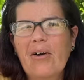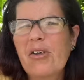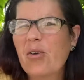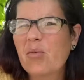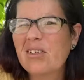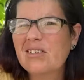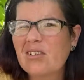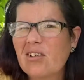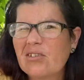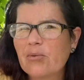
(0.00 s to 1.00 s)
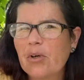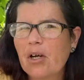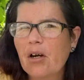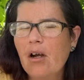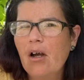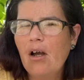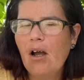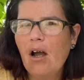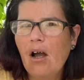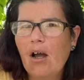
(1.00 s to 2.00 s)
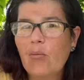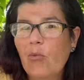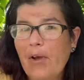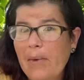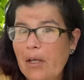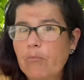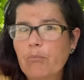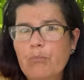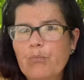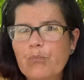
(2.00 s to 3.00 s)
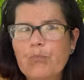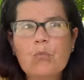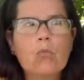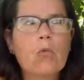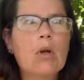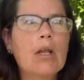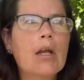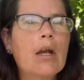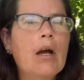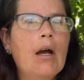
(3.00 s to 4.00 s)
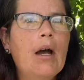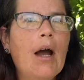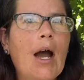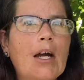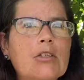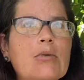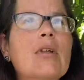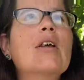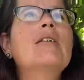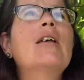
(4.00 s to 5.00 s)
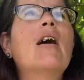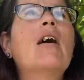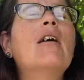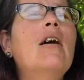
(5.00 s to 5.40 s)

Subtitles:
human these girls were. Women, really, actually, duh.